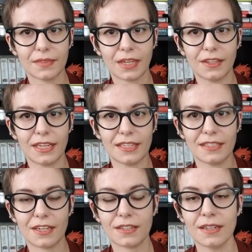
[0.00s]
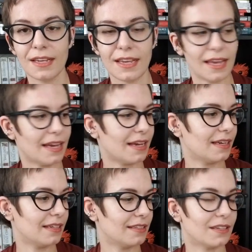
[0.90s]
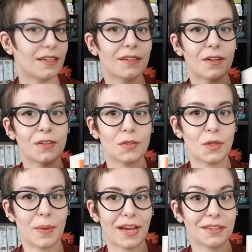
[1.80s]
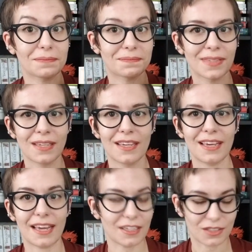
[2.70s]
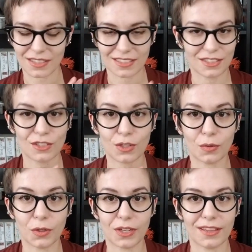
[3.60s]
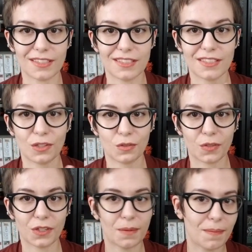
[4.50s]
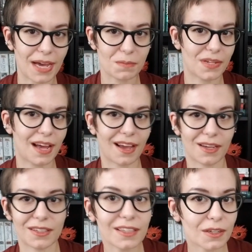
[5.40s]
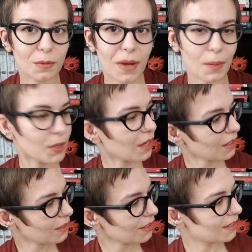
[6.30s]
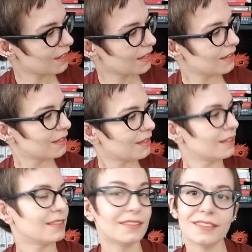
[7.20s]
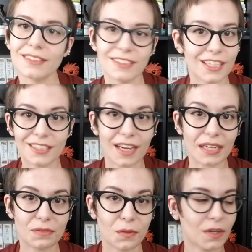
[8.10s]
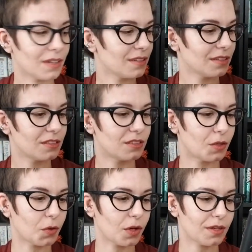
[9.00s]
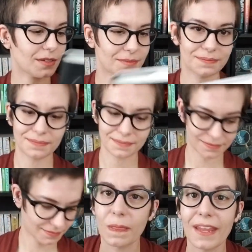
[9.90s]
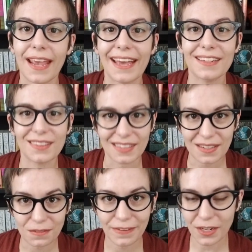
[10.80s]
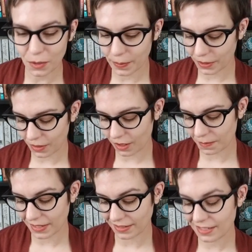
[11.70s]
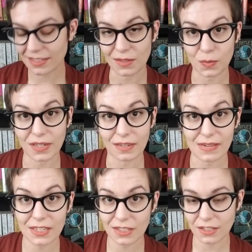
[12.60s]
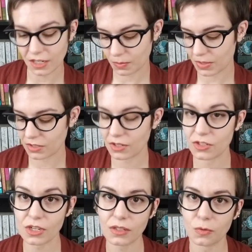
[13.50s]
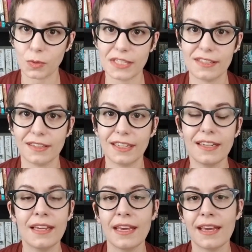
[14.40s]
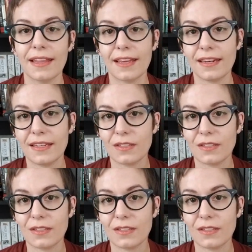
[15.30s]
ends here, and also on the back. It's so good. This silver matte black little pop of color to die for. So good. And the final book on my list is one I've actually talked about just recently, and that is